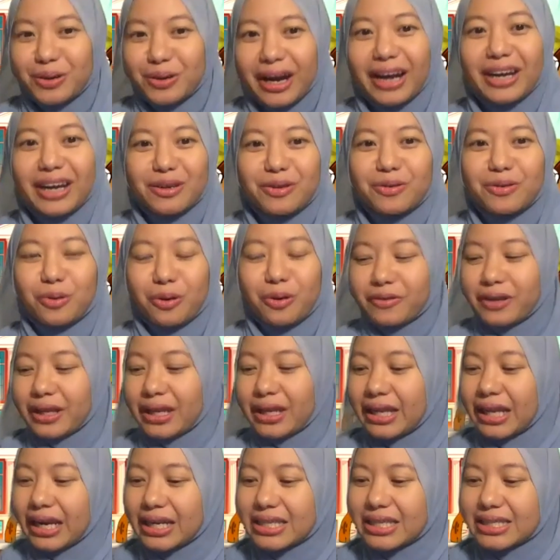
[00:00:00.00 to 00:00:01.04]
I knew of,
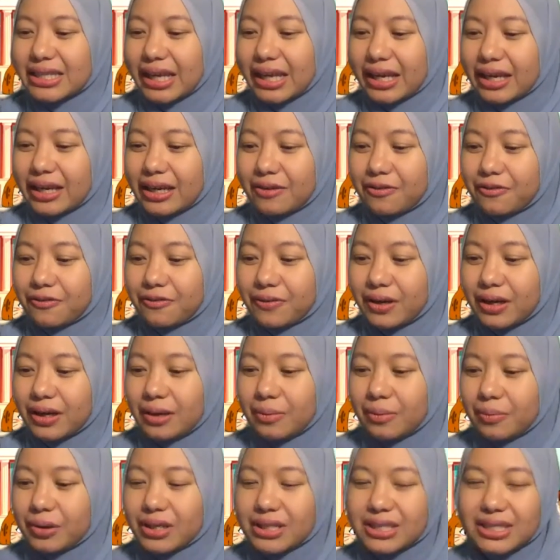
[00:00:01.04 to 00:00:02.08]
and that is like a
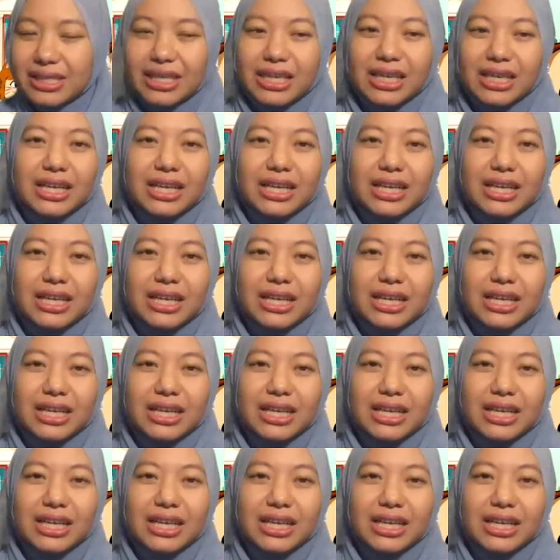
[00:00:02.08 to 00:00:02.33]
uh, because